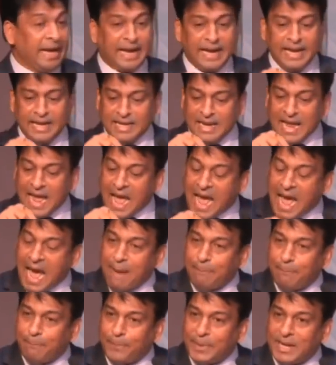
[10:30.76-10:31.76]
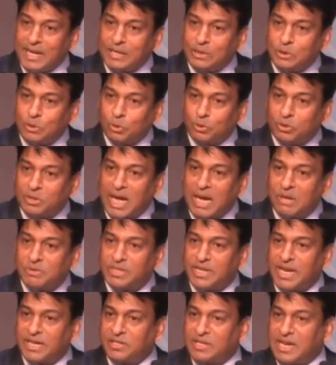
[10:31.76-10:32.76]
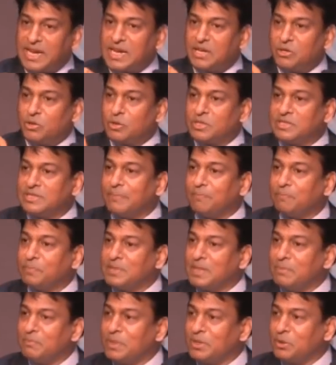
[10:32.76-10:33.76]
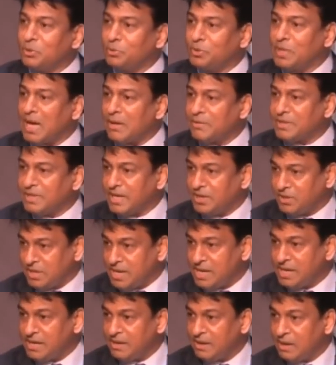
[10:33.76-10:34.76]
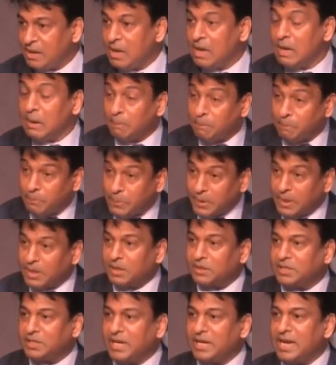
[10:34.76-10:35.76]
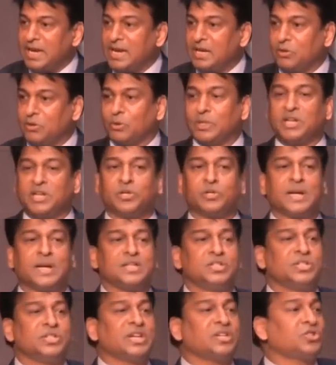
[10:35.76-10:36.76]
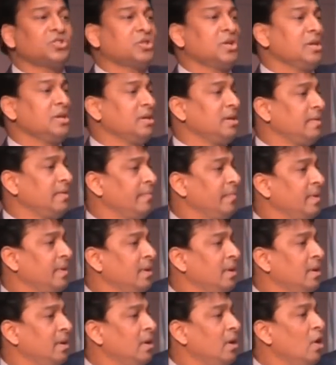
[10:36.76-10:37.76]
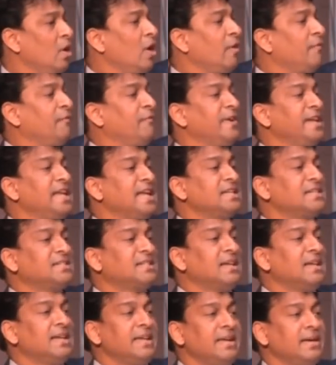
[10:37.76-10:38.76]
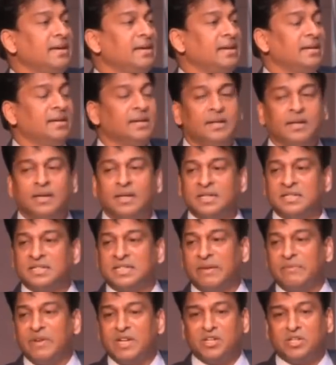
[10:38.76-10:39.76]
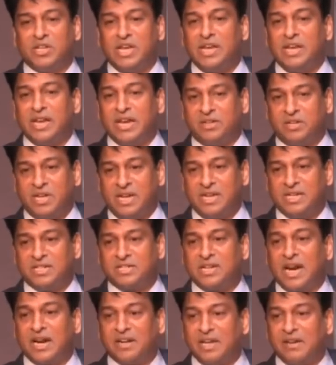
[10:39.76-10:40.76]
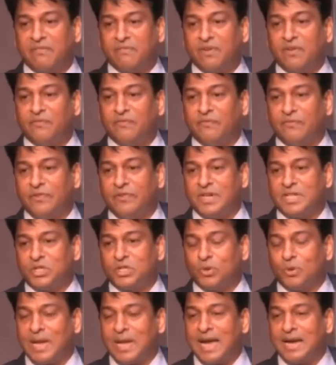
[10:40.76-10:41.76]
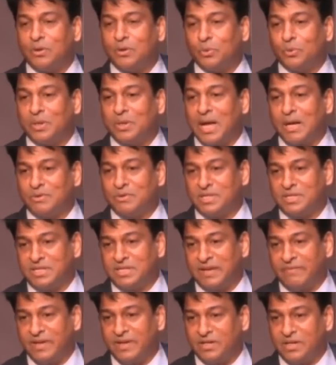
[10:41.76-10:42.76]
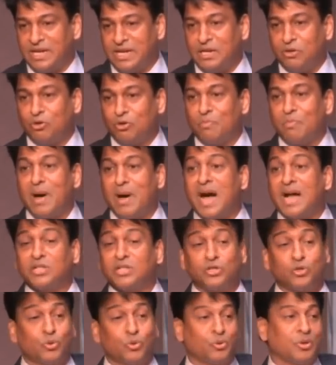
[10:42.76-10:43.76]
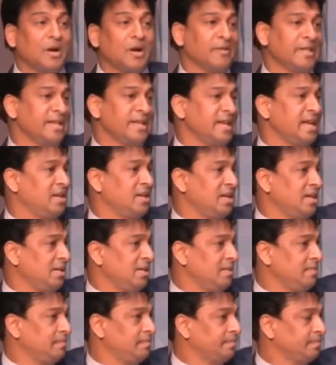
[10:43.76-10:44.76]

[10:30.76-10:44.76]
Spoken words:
in April 2018 to September 2018 pertaining to the transaction of financial year 17-18, starting from 1st July 2017 to March 2018.